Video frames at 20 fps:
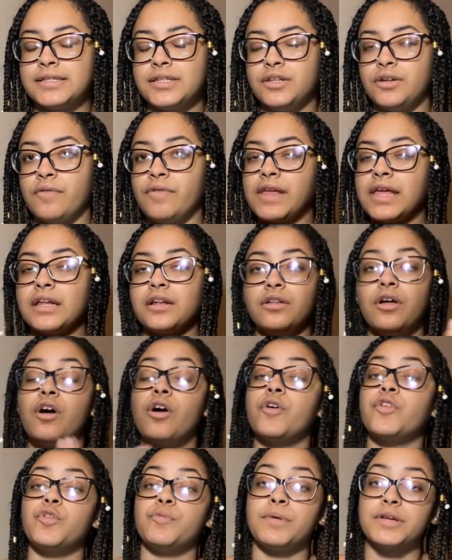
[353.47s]
you know, they get along
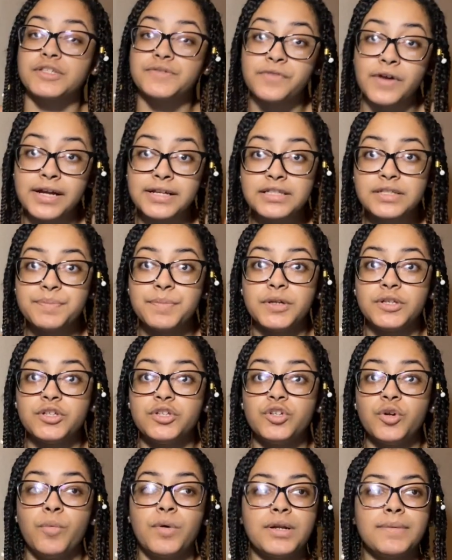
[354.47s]
or they're best friends, but you
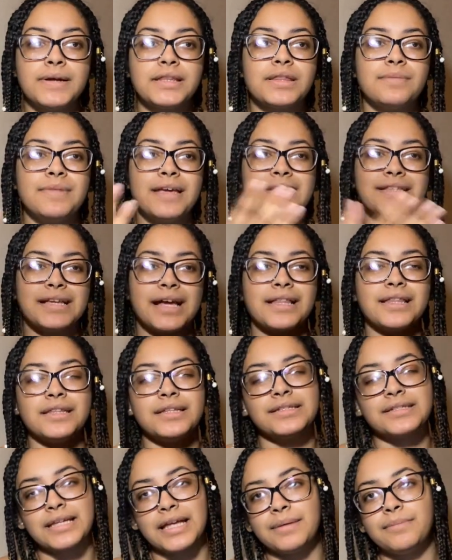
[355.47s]
don't want to make them exactly the
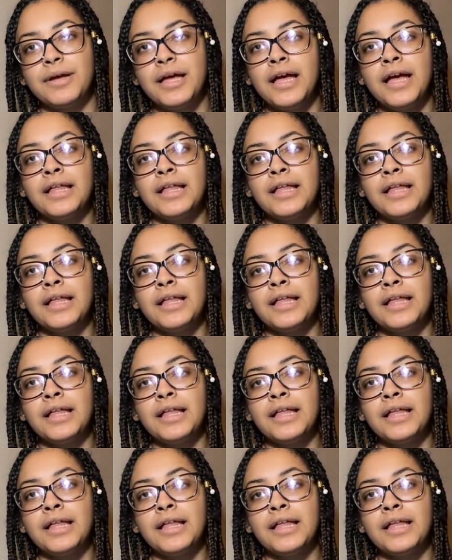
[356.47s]
same.